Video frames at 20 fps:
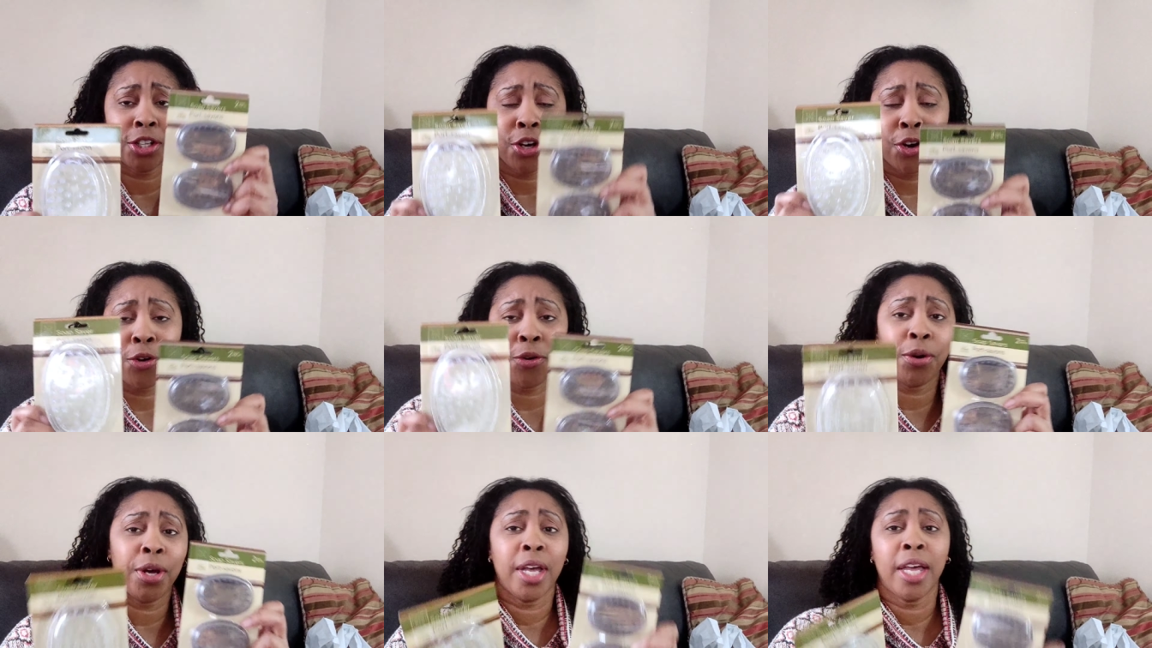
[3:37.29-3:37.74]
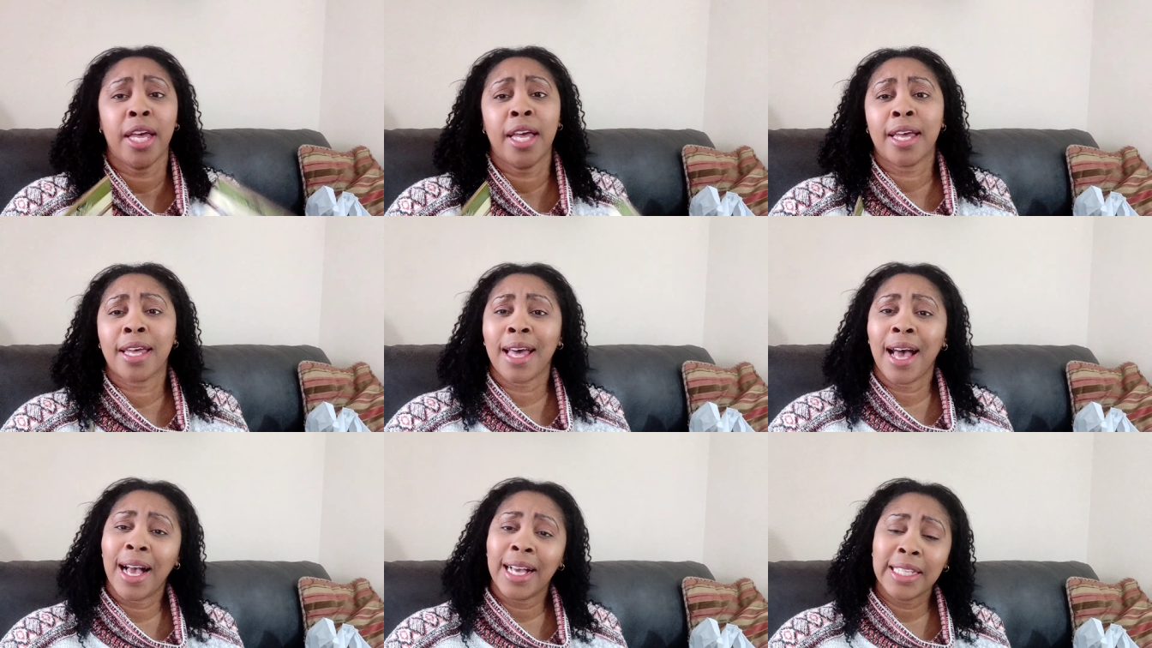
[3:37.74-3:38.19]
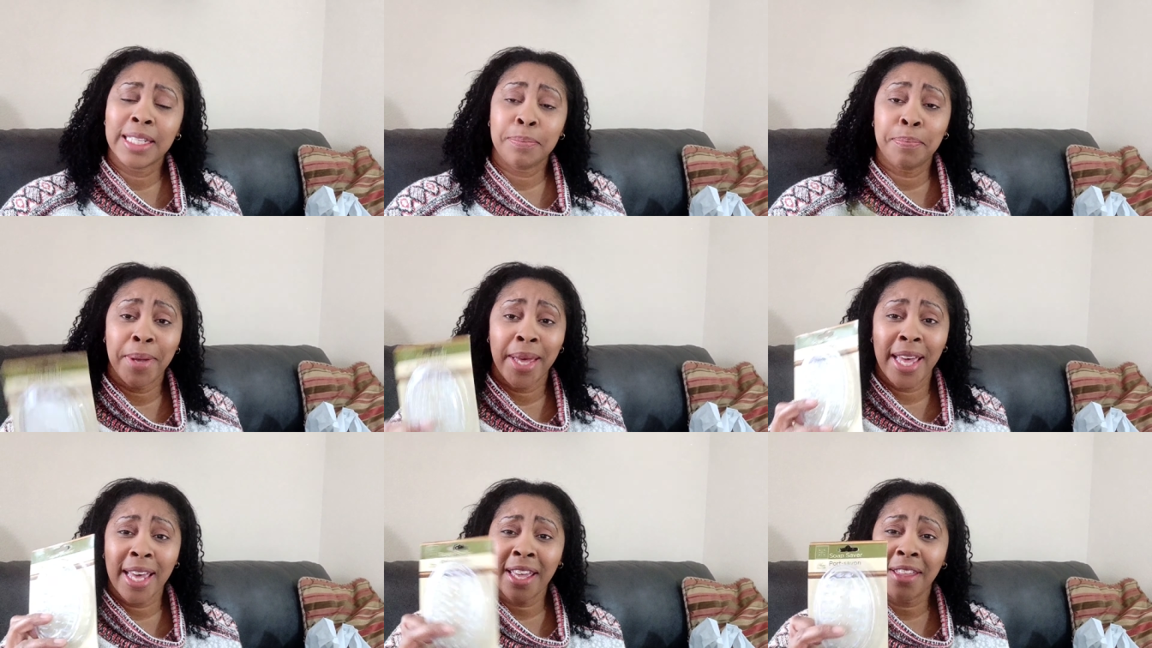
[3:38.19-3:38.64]
So guys,
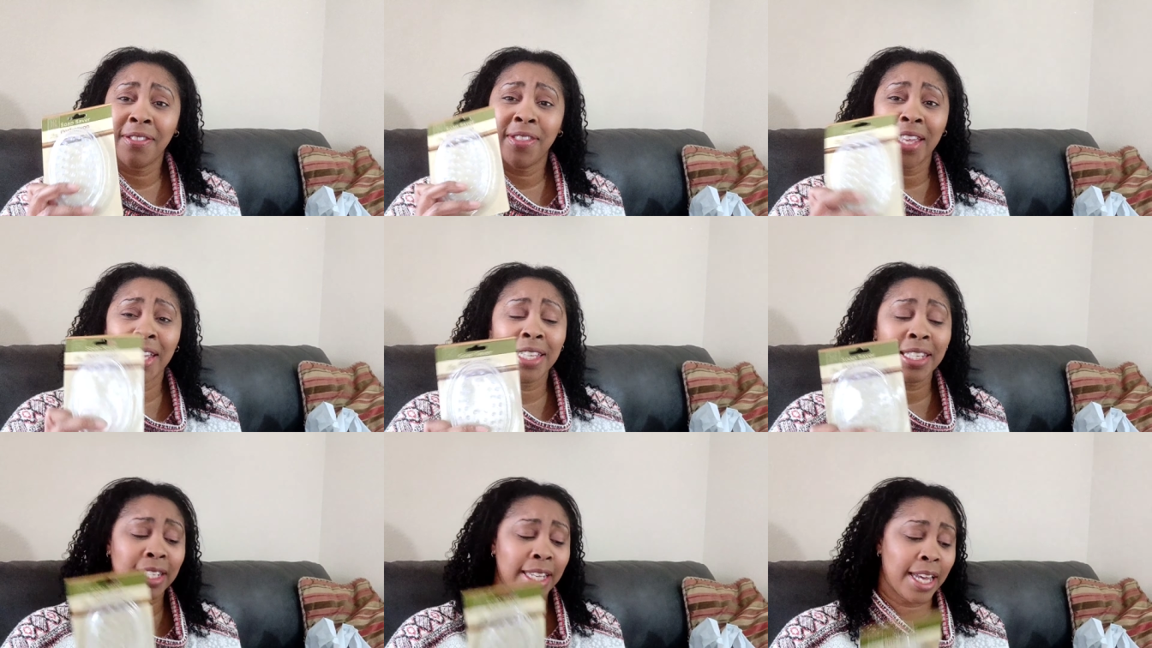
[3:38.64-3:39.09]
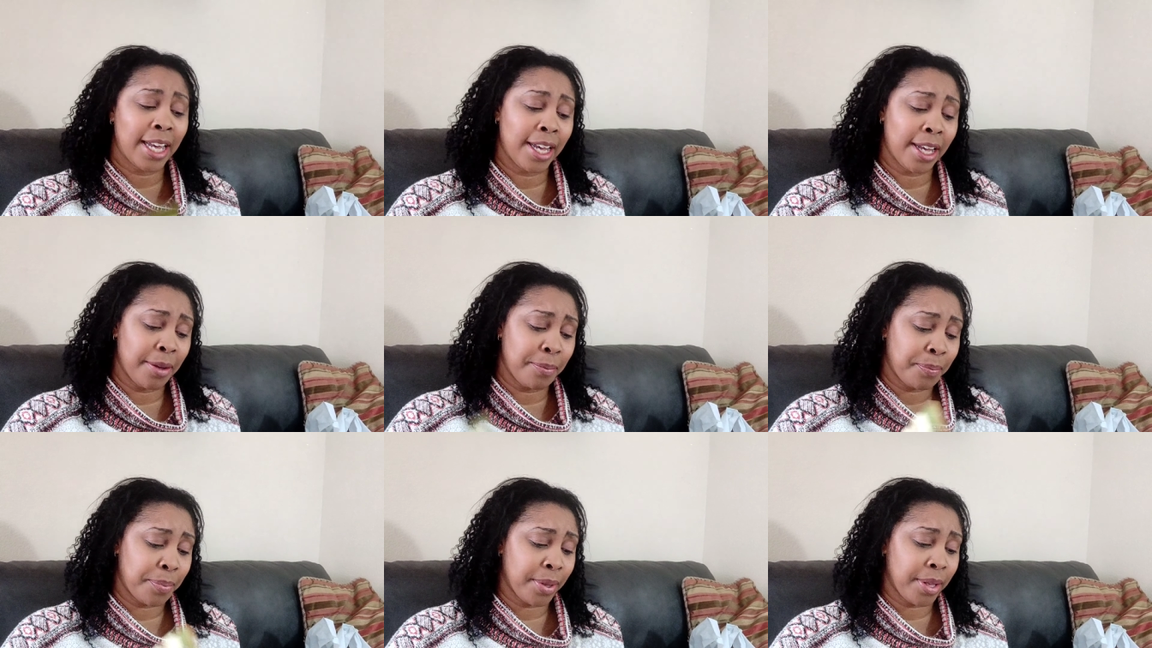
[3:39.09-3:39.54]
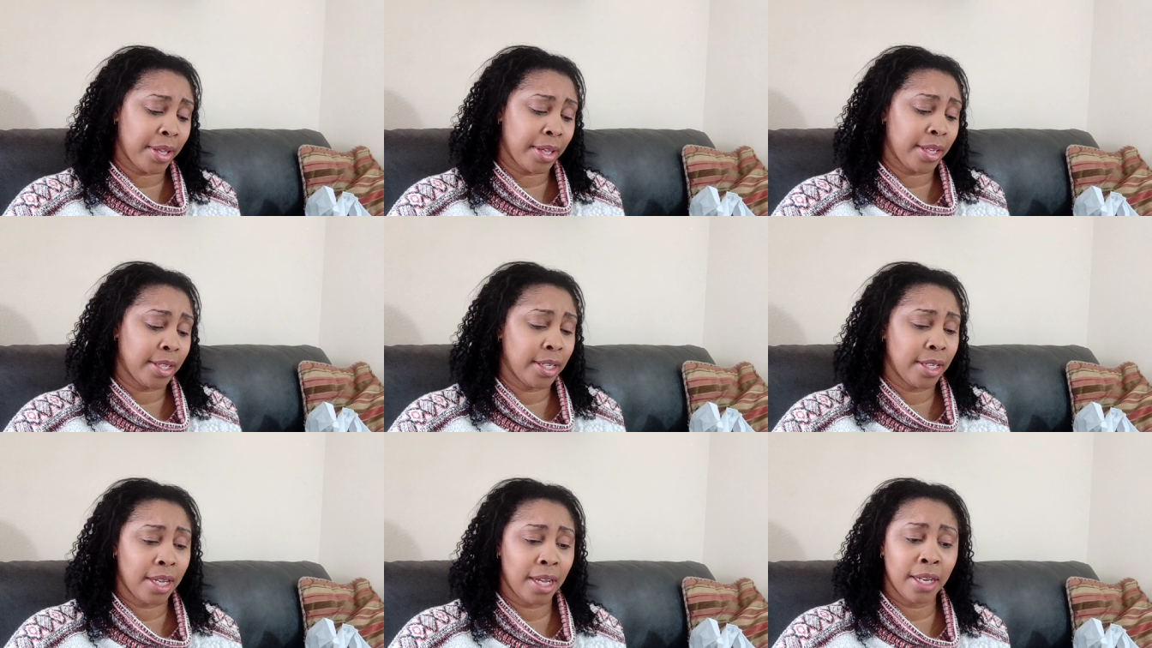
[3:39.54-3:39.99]
pick these up.
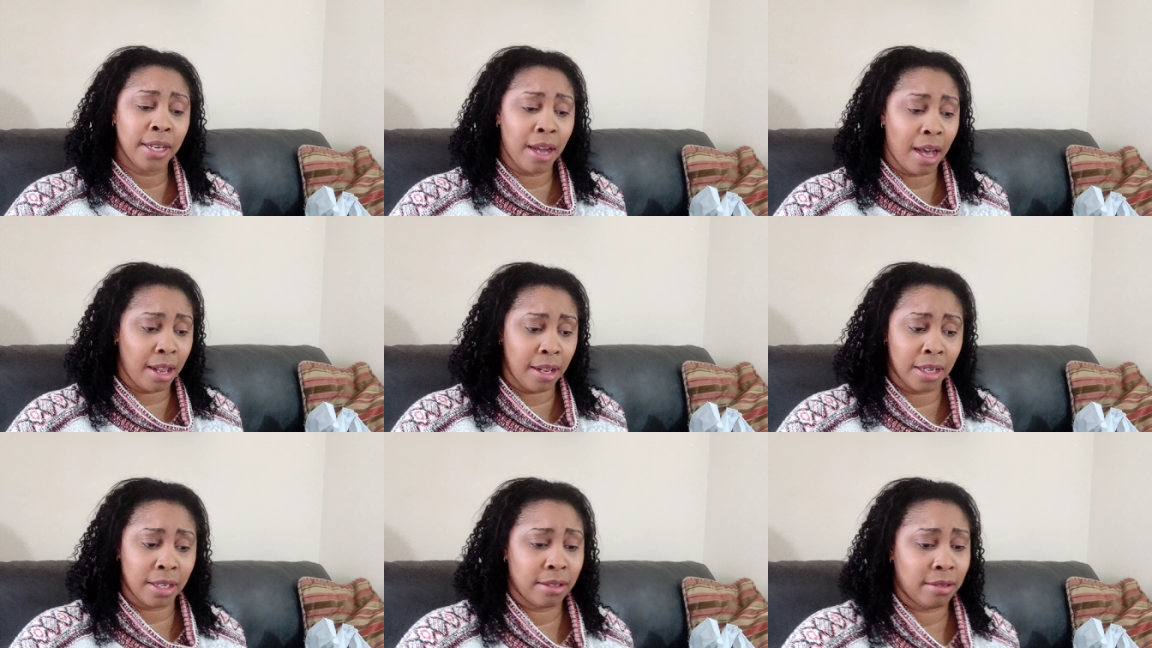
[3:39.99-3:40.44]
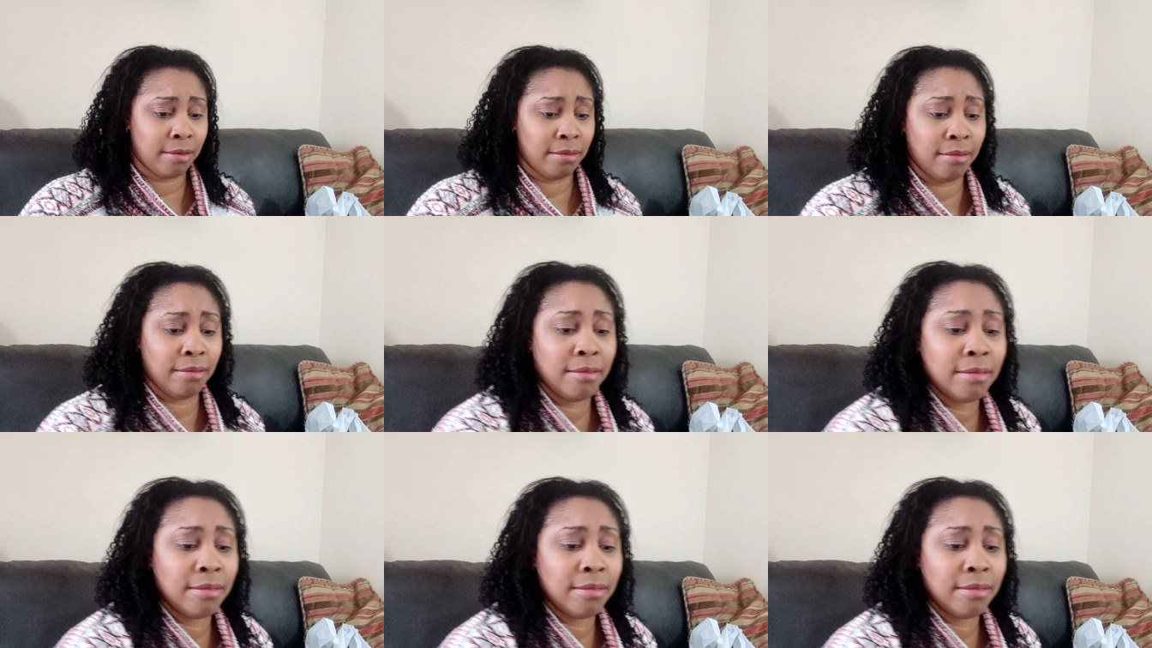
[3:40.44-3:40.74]
$1.